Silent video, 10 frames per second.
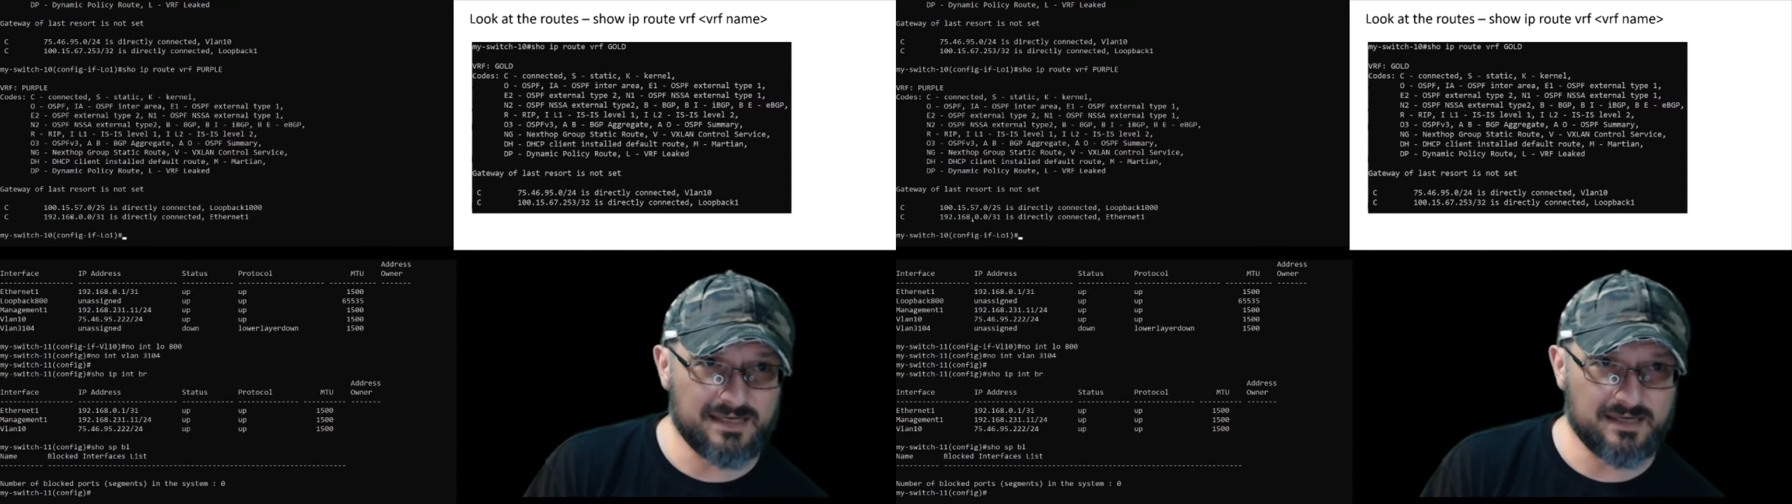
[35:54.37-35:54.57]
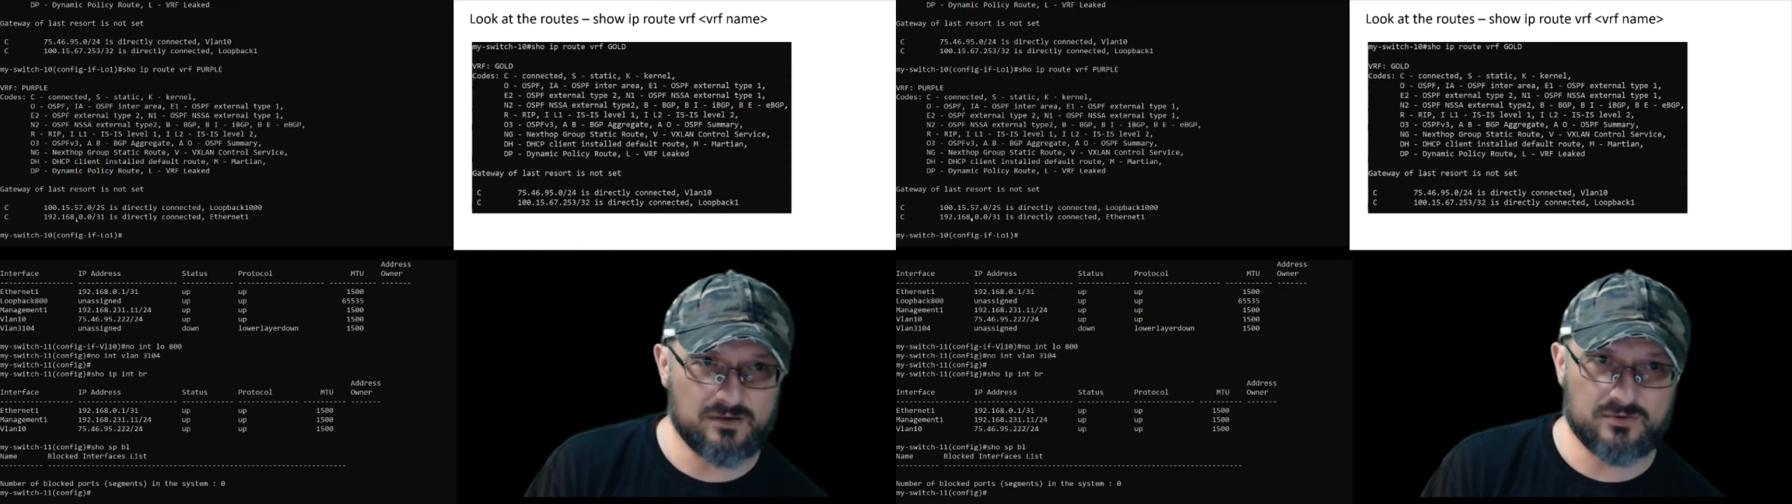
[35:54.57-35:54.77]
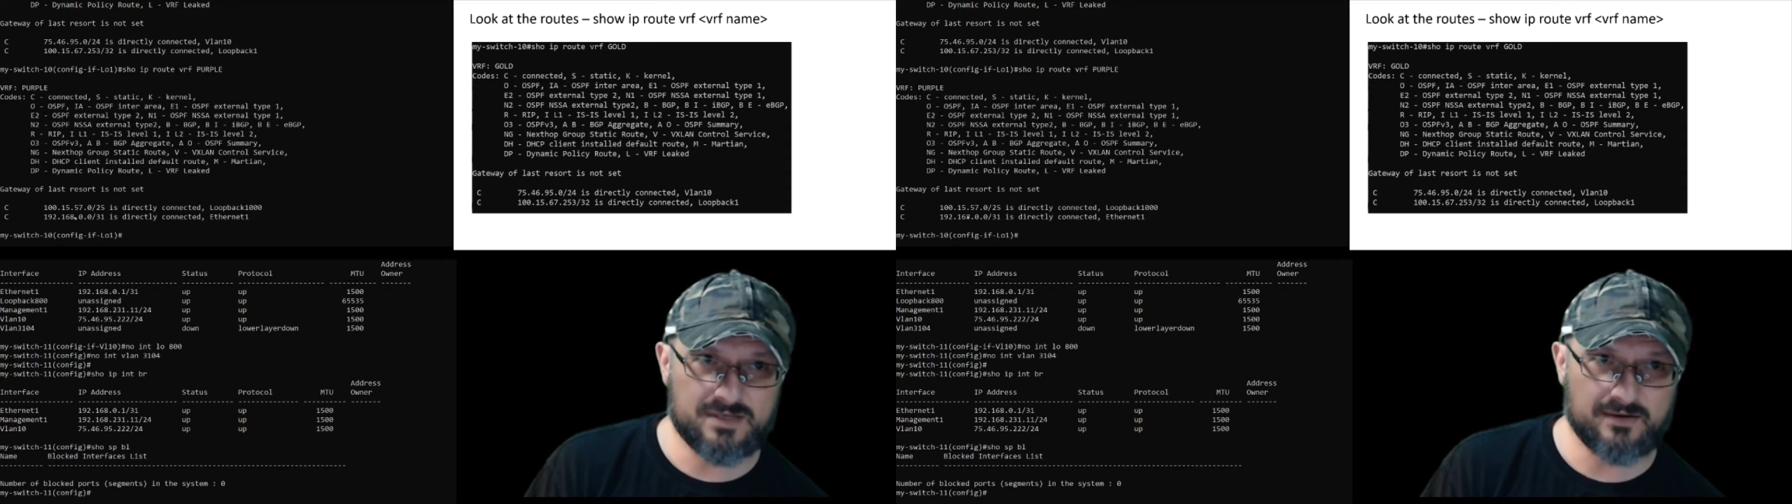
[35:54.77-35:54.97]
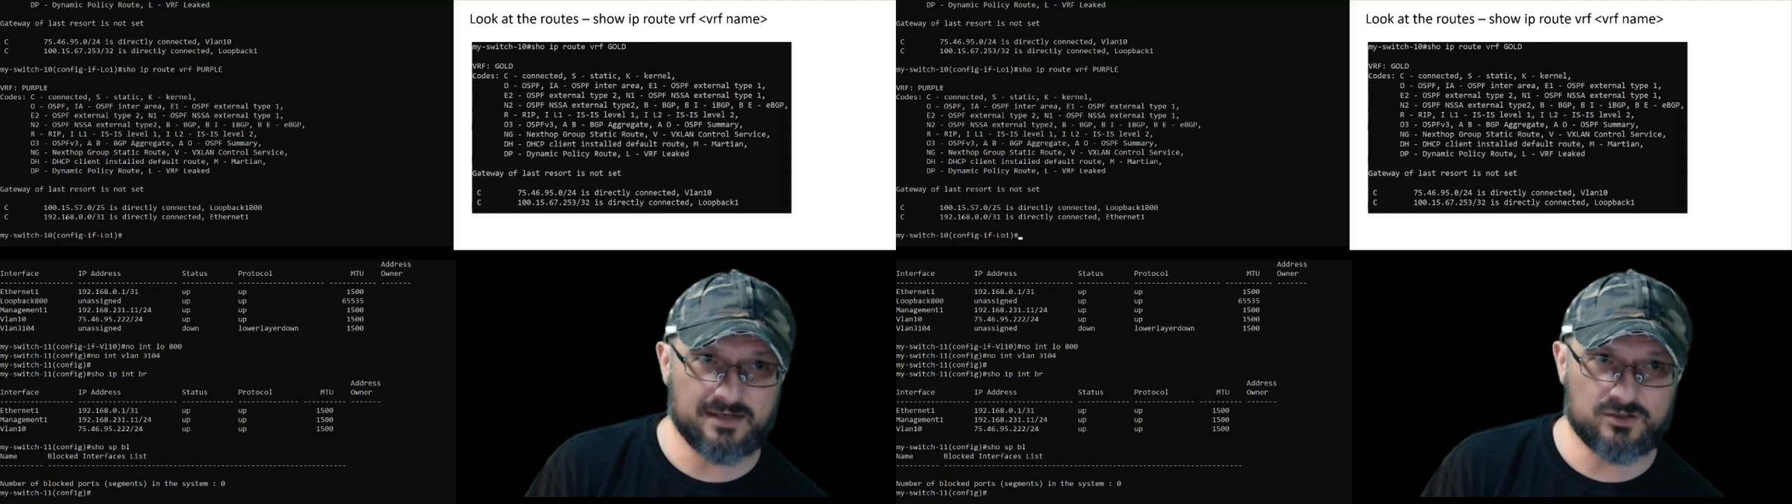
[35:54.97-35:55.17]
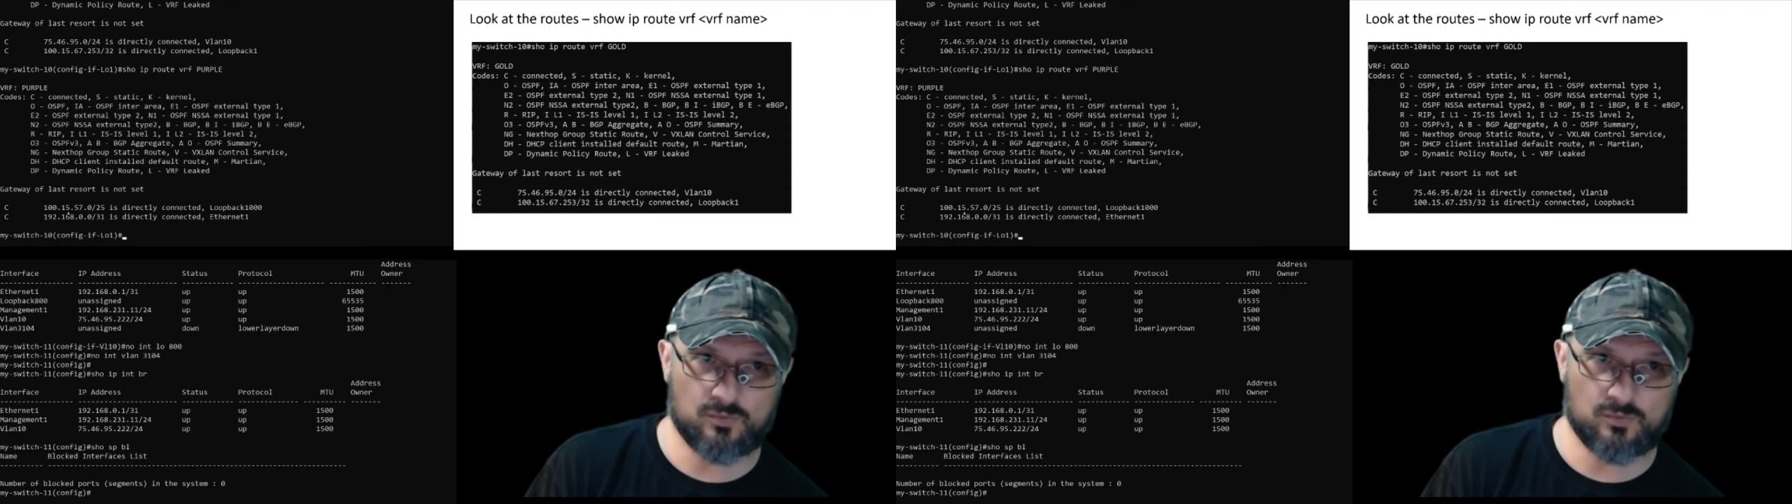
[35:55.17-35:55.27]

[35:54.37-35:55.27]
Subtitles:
It knows how to get to